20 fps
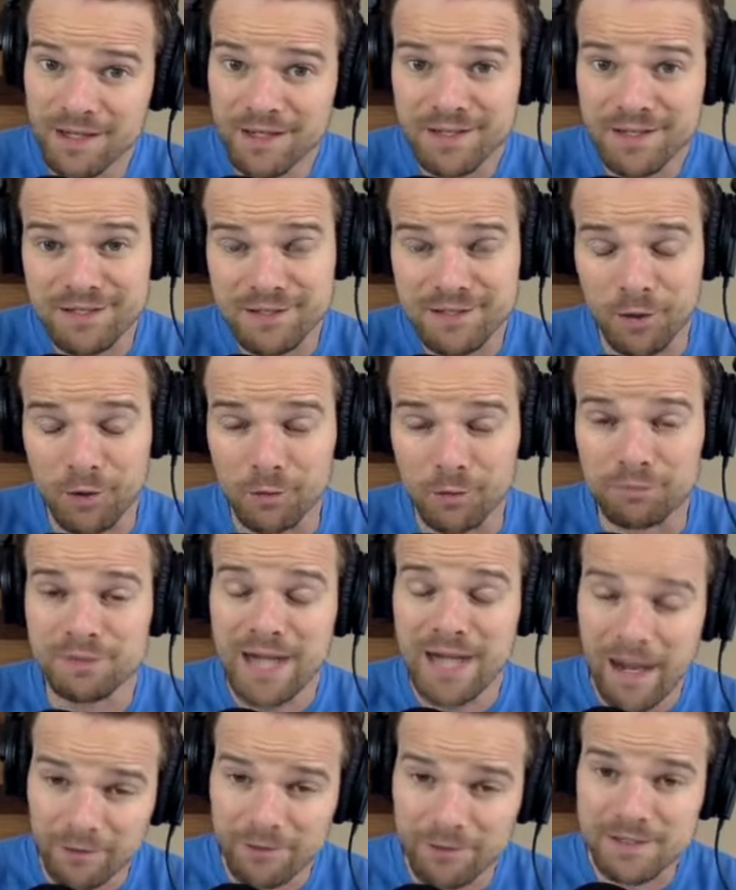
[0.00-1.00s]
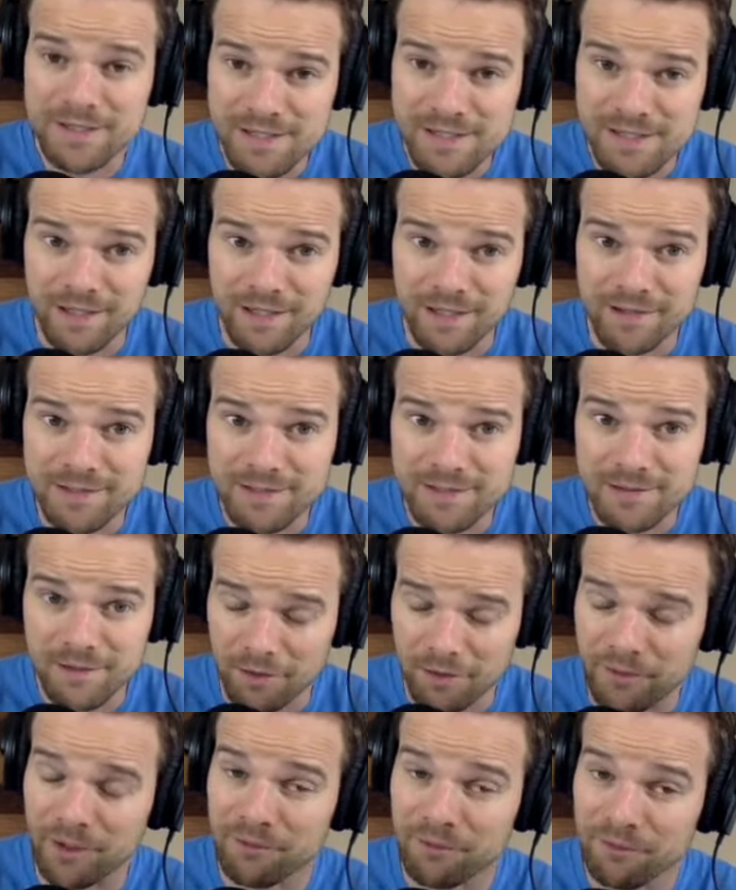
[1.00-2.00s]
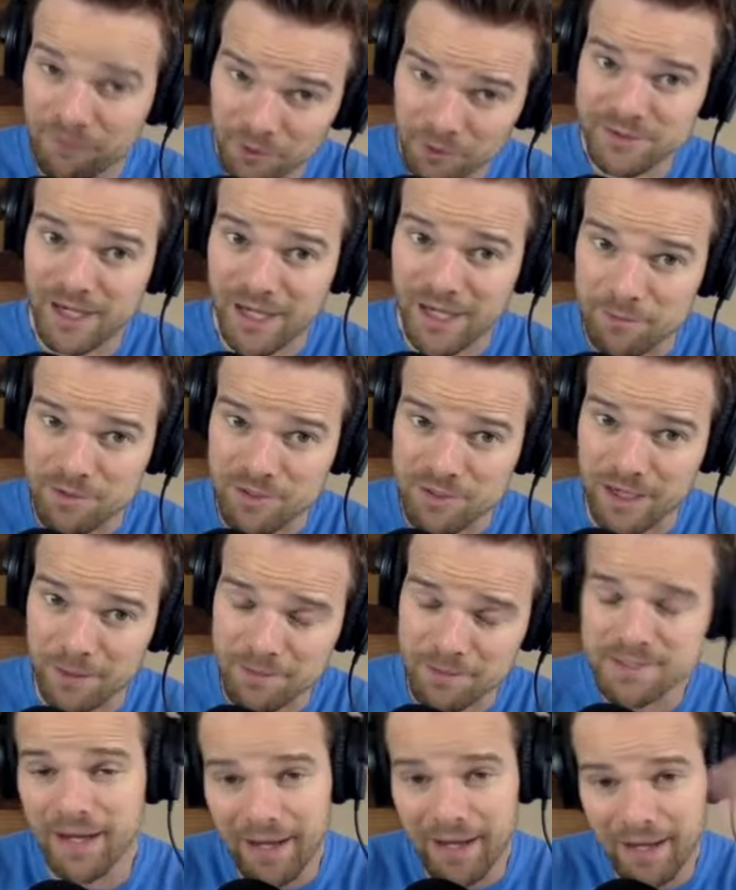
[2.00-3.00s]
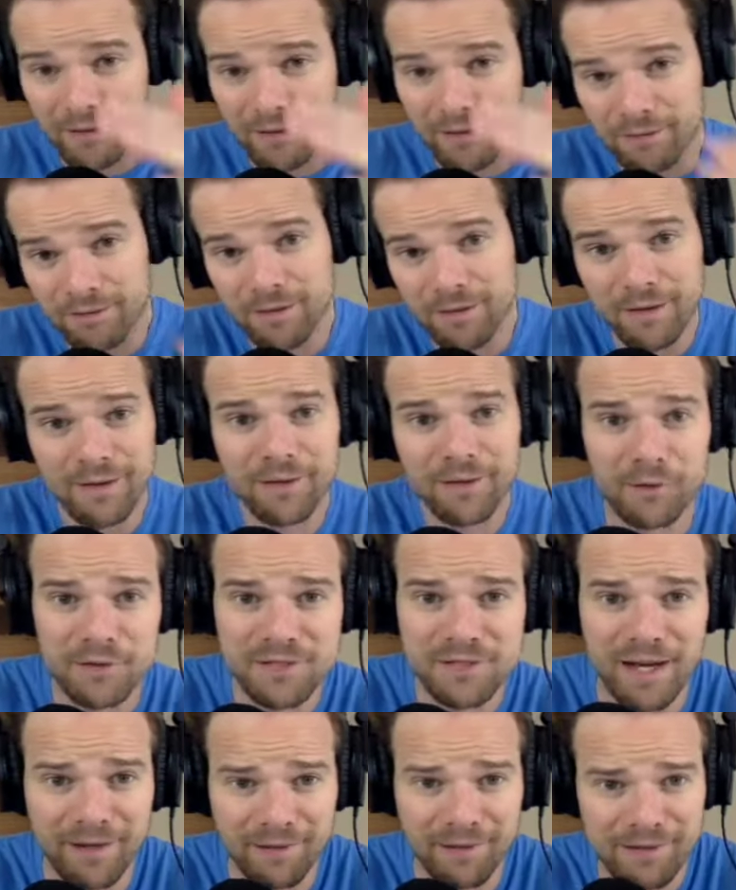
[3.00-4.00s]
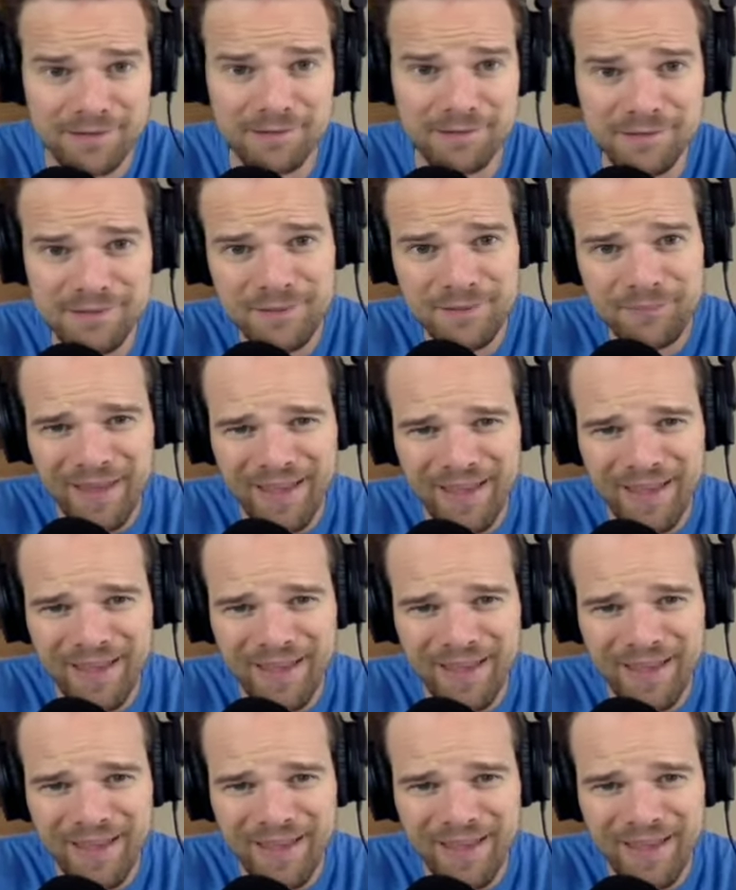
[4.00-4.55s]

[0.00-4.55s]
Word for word: so dollars and cents are their full time jobs and their side hustles.